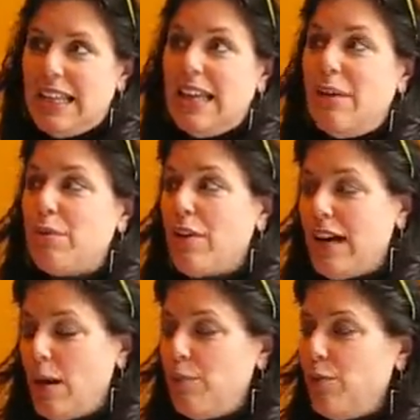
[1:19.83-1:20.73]
And they were
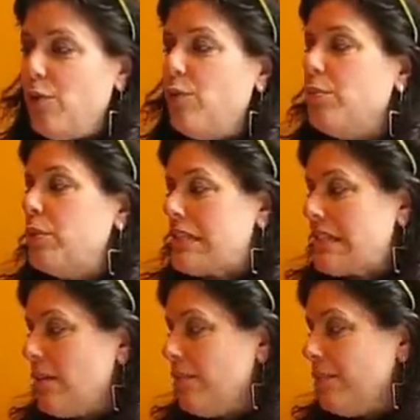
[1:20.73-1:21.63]
very helpful. We put
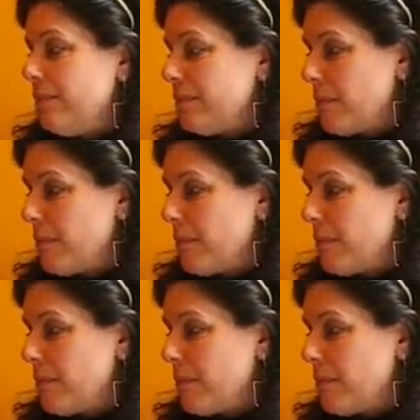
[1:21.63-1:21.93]
some